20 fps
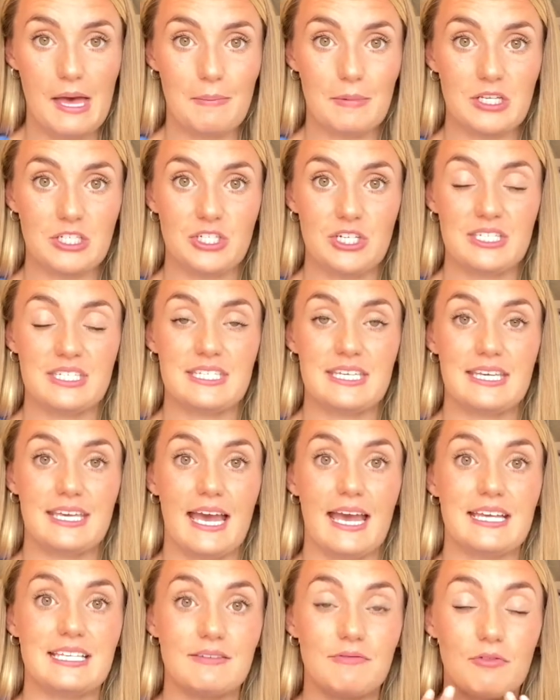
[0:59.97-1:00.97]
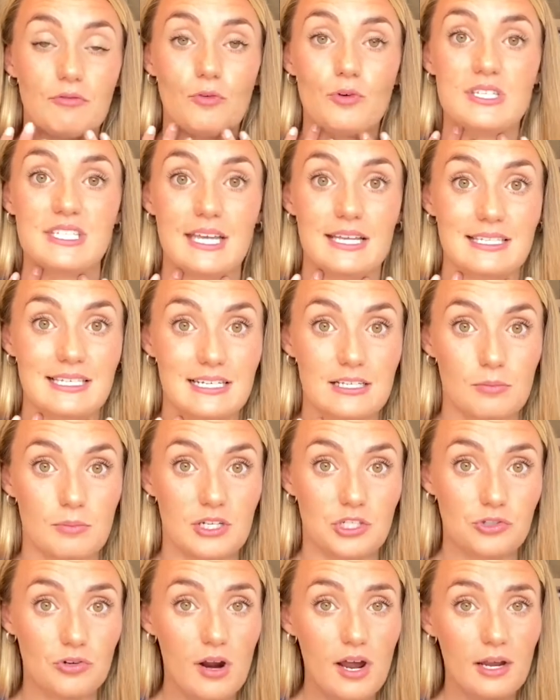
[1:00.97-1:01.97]
just in case if your voice gets a little bit
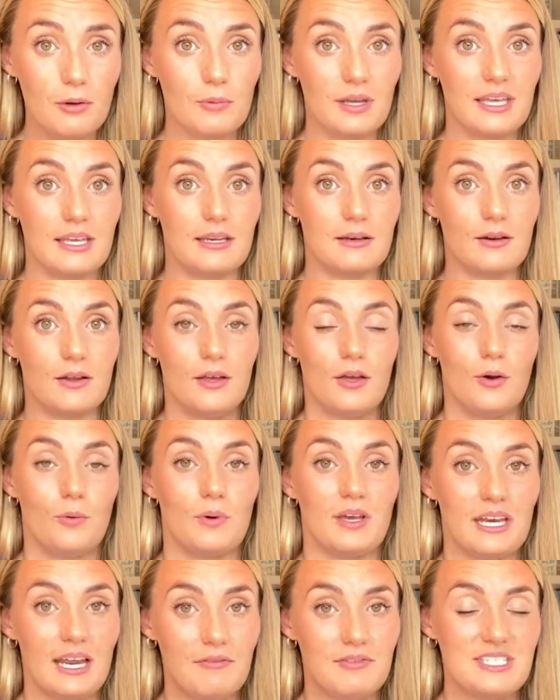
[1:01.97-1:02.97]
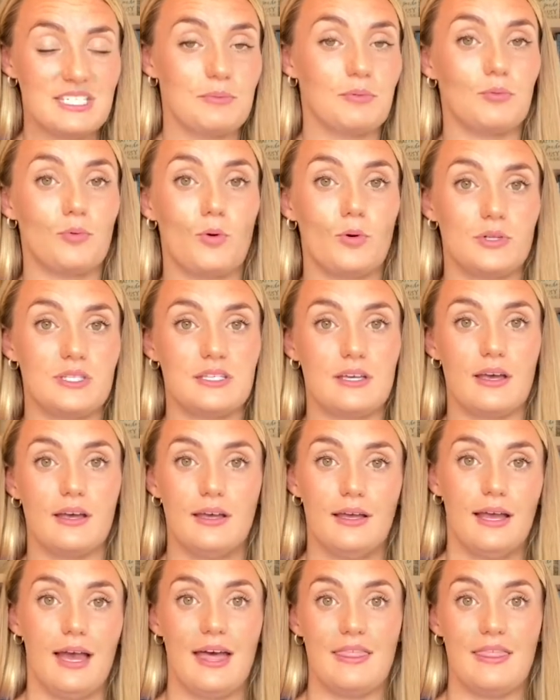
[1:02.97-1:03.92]
dry, we can have a sip of water and